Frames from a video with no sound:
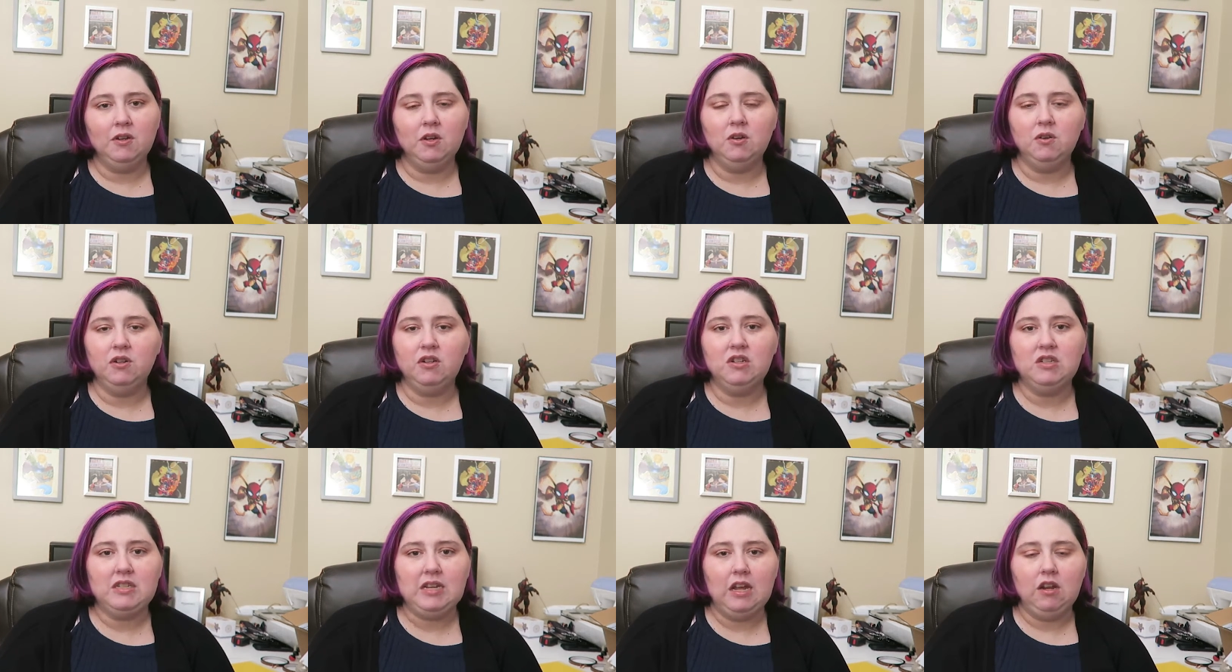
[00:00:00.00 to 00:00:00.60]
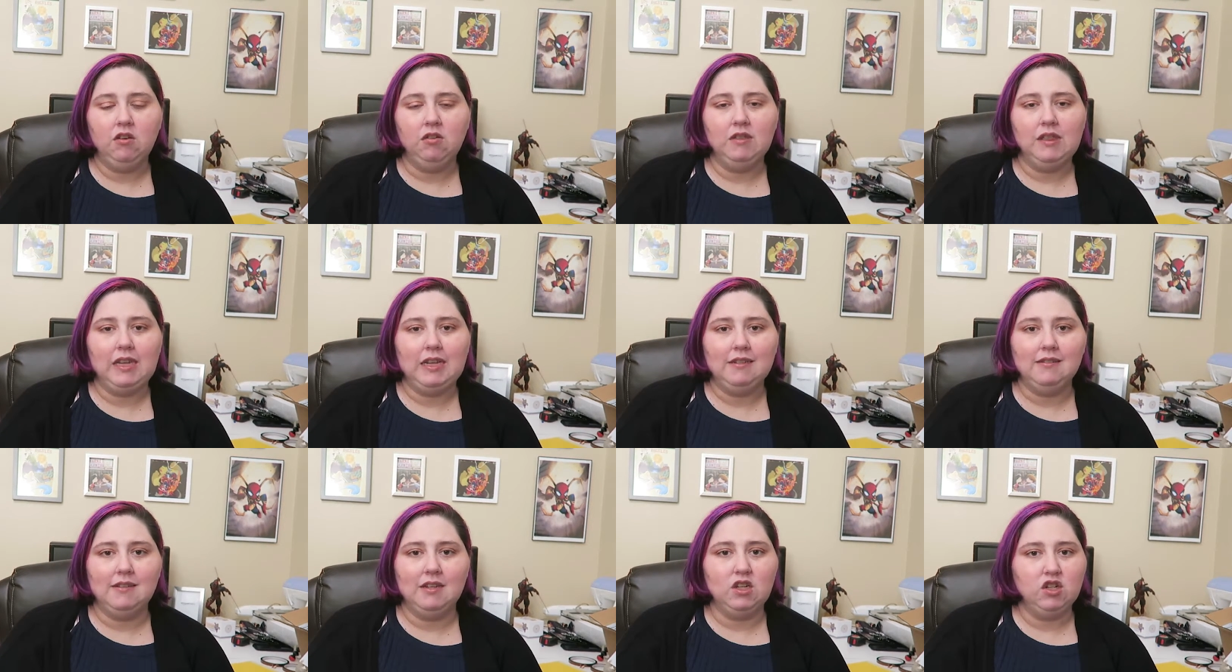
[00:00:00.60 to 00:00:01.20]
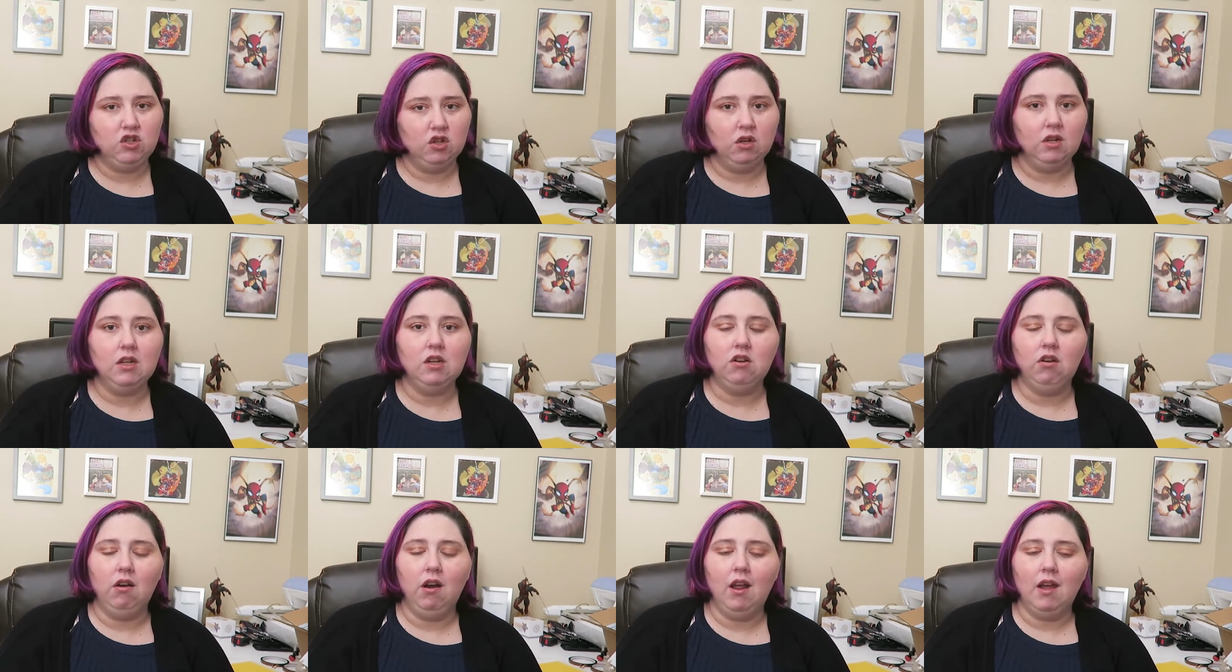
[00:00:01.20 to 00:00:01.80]
your standard things like
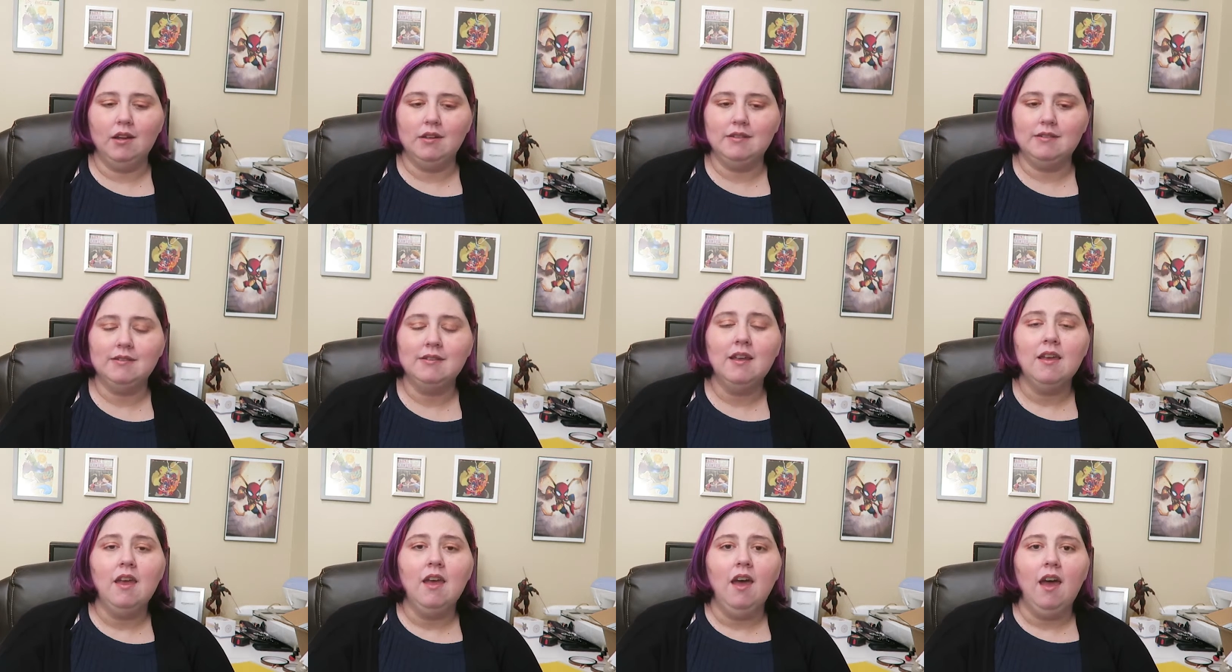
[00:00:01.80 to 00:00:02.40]
jerky or nuts